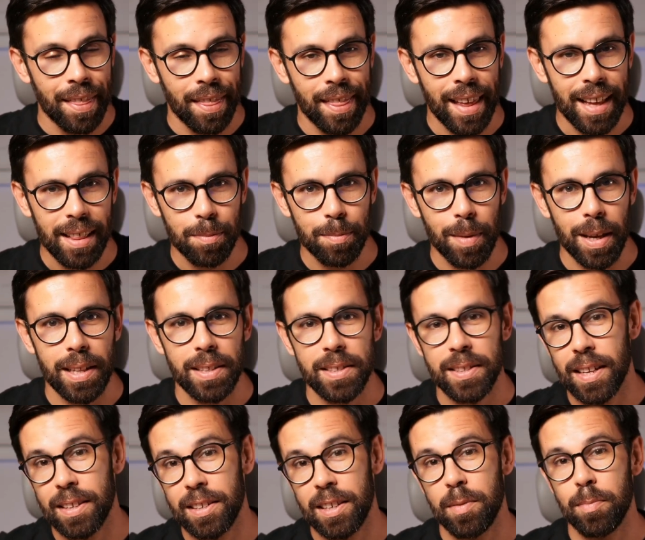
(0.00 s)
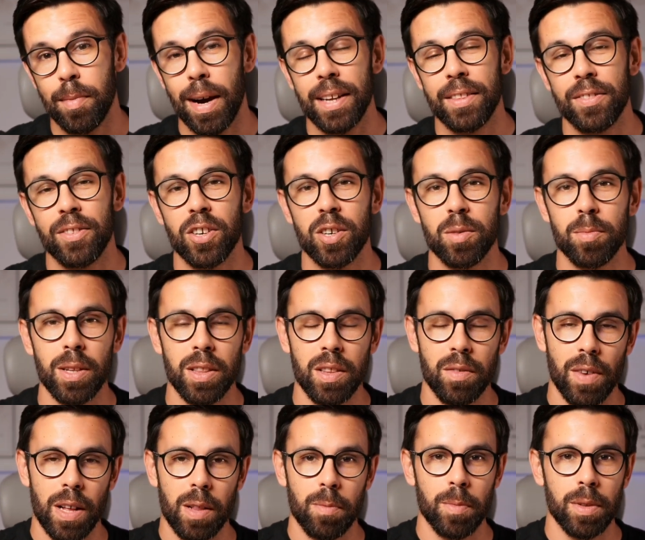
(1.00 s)
That means that in my normal
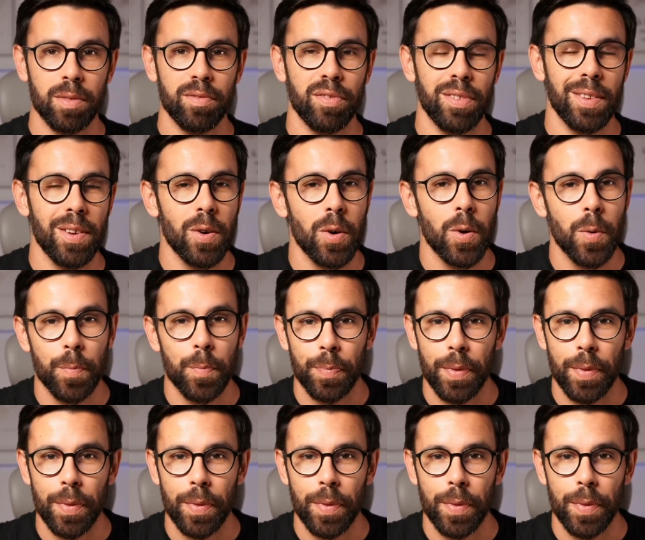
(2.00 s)
development flow,